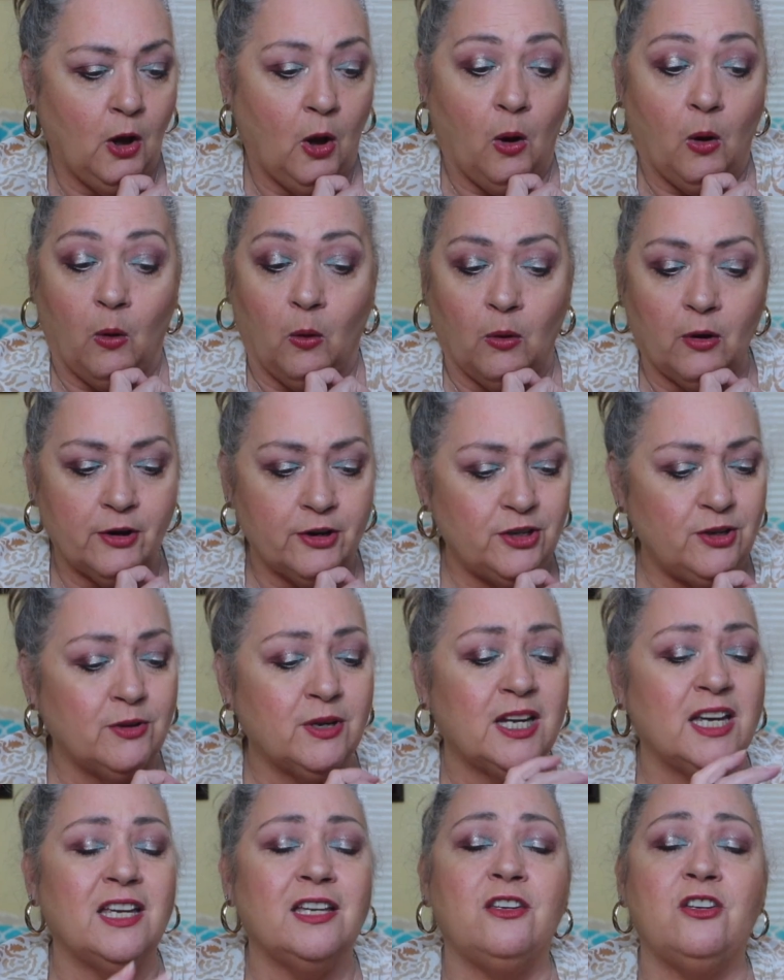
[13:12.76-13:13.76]
Or you
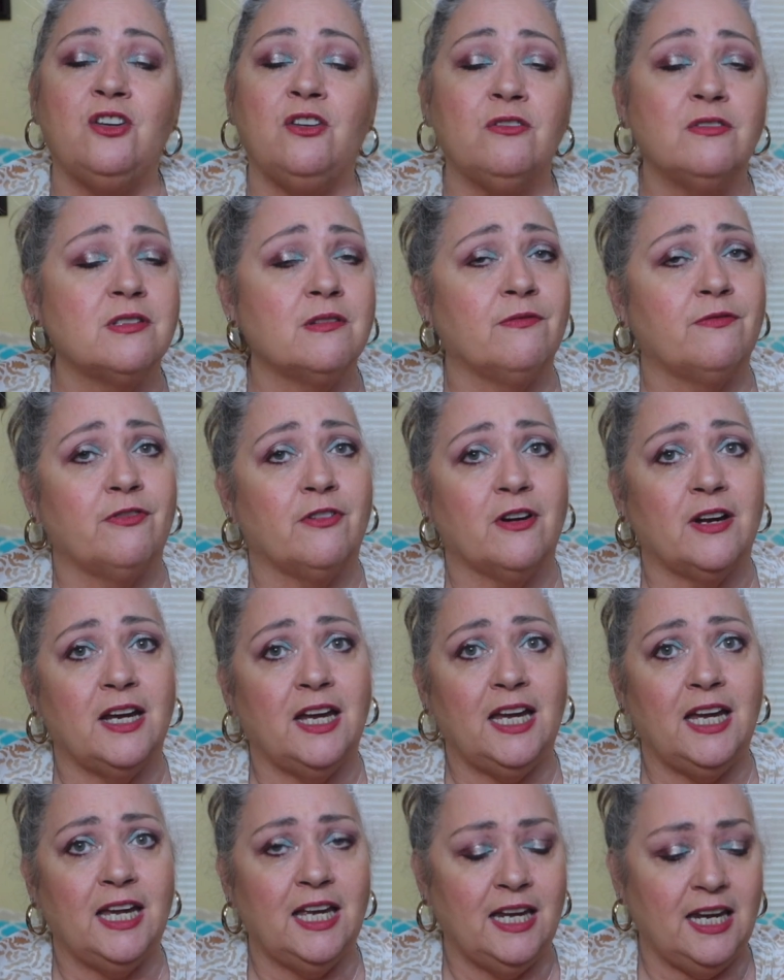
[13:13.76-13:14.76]
can use them for
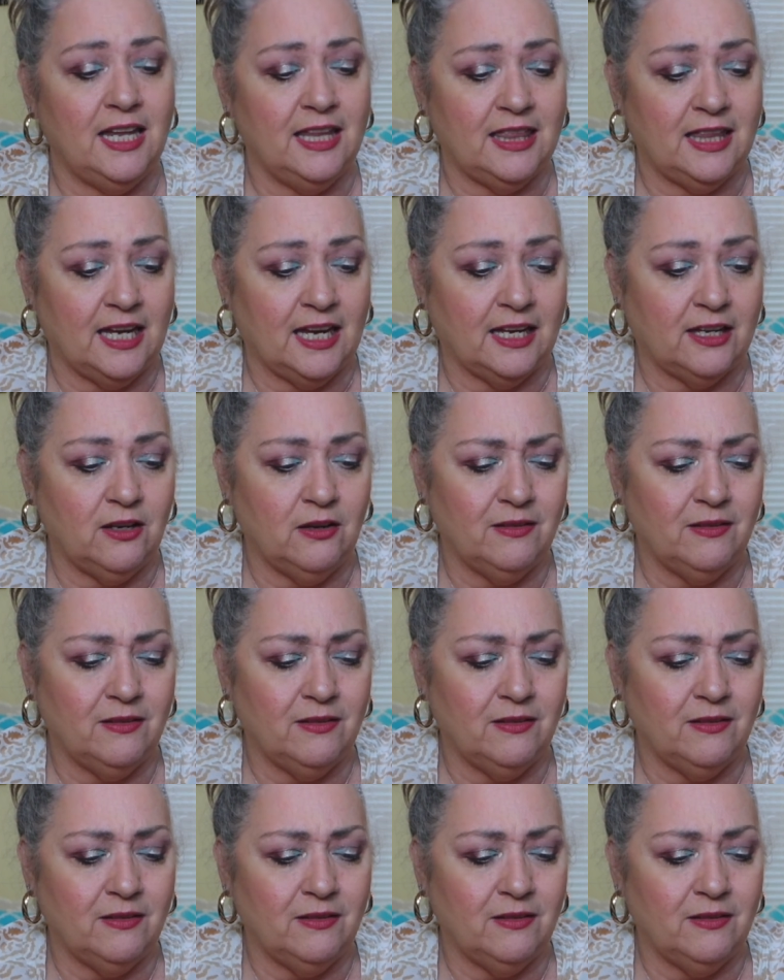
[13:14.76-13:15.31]
anything.